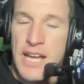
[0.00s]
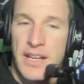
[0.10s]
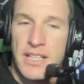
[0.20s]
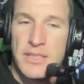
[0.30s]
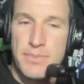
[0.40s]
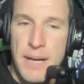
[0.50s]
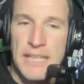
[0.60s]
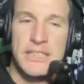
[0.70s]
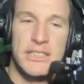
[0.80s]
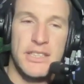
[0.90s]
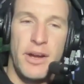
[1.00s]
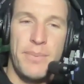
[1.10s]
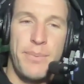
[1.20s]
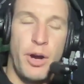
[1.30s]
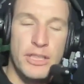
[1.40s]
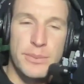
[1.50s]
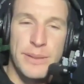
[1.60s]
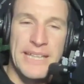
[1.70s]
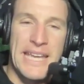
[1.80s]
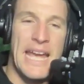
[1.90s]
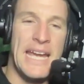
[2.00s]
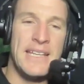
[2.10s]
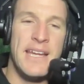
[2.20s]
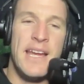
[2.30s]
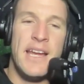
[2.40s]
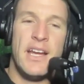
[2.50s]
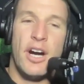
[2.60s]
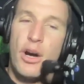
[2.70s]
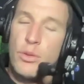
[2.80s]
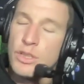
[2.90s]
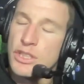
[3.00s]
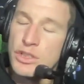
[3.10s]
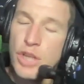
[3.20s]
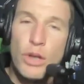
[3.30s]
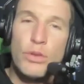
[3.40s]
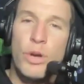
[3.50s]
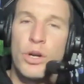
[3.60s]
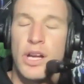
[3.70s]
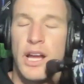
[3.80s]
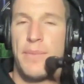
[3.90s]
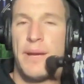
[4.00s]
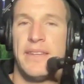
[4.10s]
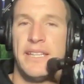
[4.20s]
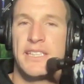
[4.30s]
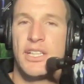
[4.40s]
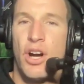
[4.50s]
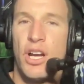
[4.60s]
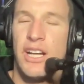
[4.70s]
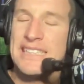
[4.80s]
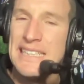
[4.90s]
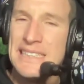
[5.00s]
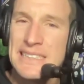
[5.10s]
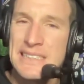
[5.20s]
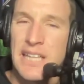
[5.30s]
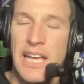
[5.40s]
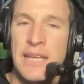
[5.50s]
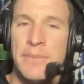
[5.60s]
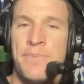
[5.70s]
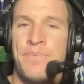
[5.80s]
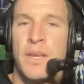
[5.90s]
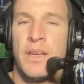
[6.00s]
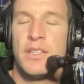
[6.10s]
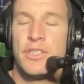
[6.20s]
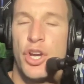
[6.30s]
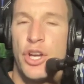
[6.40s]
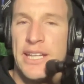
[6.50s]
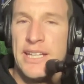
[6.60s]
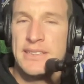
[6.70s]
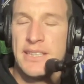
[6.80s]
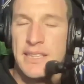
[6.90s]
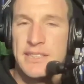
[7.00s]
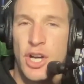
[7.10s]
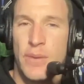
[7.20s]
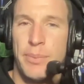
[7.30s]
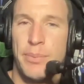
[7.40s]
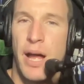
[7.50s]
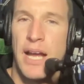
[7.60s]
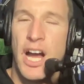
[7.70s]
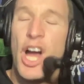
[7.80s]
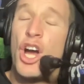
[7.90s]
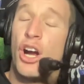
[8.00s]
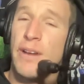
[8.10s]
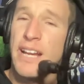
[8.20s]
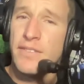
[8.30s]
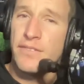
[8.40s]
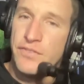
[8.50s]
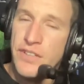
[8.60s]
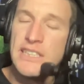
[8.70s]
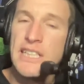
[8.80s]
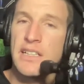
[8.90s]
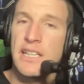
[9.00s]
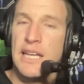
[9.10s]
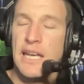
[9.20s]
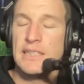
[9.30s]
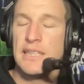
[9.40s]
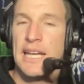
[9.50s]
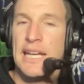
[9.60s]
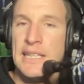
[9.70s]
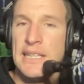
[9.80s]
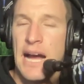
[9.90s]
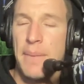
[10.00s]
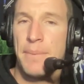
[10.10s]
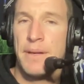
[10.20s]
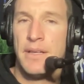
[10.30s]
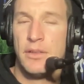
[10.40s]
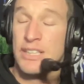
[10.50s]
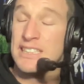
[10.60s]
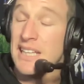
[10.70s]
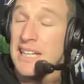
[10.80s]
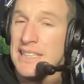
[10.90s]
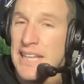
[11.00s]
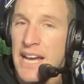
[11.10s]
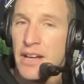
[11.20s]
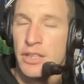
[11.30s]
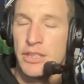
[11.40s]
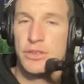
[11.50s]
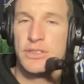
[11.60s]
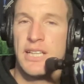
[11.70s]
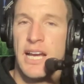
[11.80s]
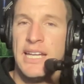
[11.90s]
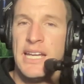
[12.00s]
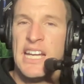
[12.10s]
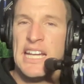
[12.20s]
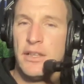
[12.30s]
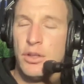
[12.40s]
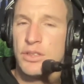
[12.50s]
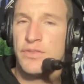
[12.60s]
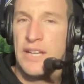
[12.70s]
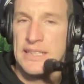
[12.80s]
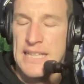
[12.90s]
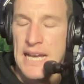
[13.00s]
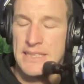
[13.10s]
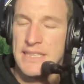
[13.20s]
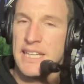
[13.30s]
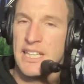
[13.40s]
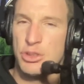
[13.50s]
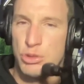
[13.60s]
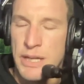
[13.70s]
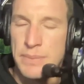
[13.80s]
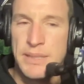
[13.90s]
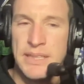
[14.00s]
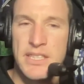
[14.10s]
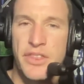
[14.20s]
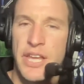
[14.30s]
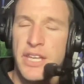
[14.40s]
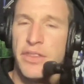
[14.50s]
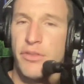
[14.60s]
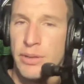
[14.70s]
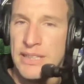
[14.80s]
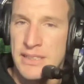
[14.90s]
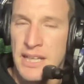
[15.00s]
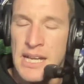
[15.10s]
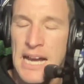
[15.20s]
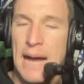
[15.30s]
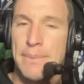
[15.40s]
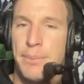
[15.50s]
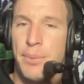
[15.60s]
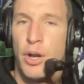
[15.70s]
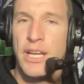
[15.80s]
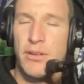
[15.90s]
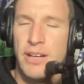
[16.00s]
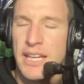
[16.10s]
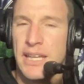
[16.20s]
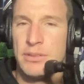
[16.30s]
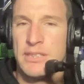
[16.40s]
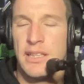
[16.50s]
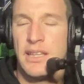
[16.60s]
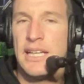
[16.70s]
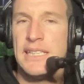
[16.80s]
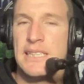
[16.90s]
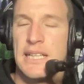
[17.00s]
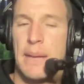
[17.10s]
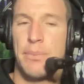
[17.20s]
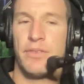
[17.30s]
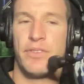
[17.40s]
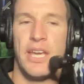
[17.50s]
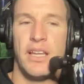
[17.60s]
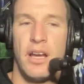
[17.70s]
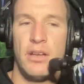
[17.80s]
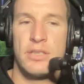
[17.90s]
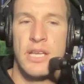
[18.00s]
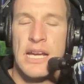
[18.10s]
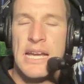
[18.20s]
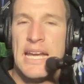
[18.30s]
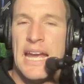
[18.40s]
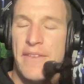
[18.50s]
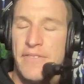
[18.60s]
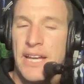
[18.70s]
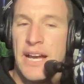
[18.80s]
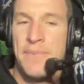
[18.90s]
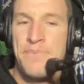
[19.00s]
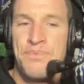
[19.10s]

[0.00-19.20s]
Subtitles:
done it as much as I possibly can. I was so wrong about this guy. I didn't see him turning into this type of player. I reckon physically he's leaned up, or he's leaned down, I should say. He looks fantastic. He's ripped. He's thin through his upper body. I reckon he was at least a couple of kilos heavier